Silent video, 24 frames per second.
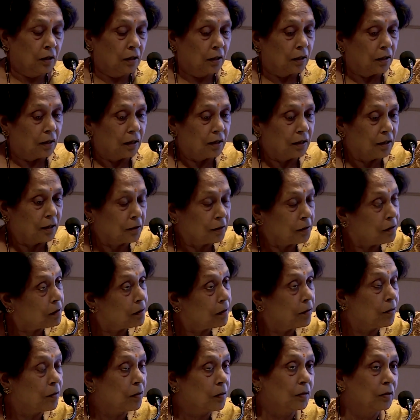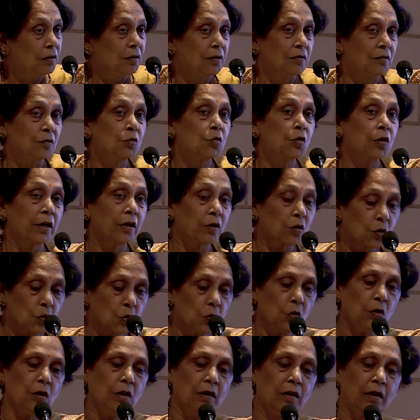to
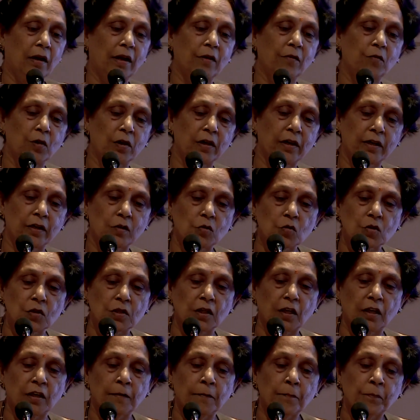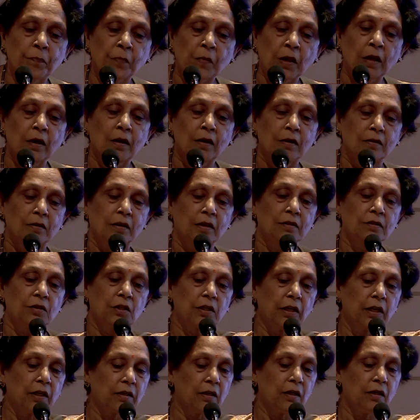conclude, I would like to say that
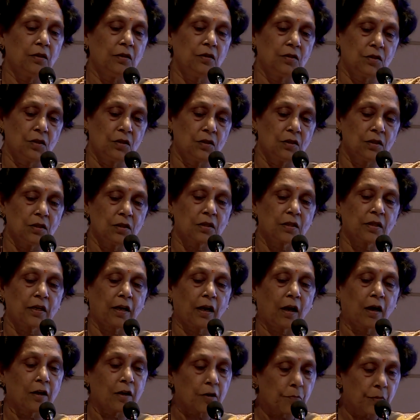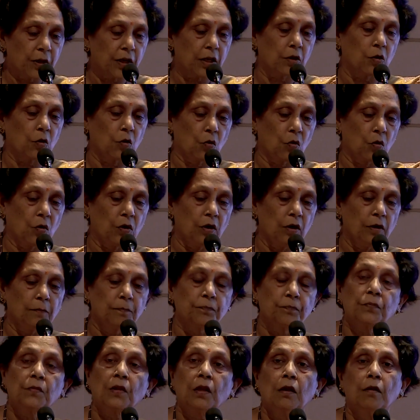genetic diseases can't be cured,
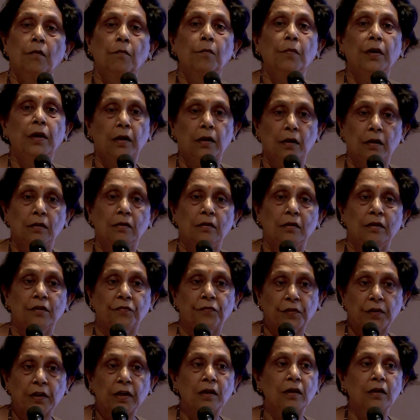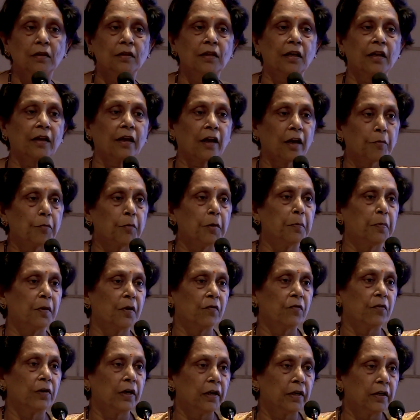but definitely they can be
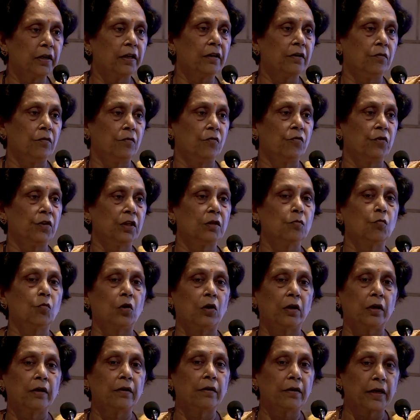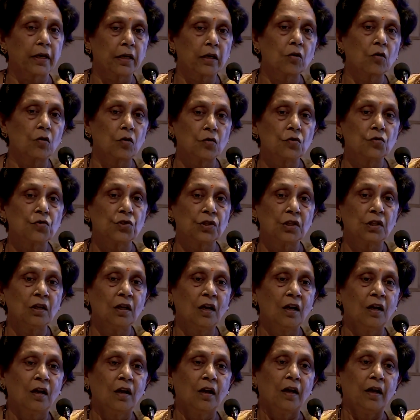prevented with modern technology,
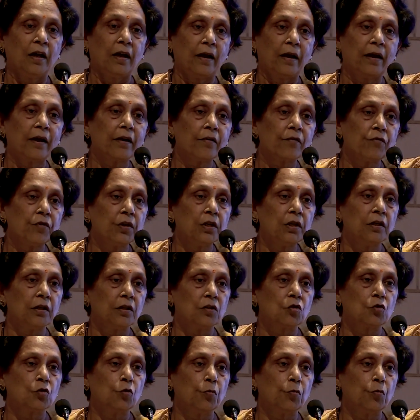and we need to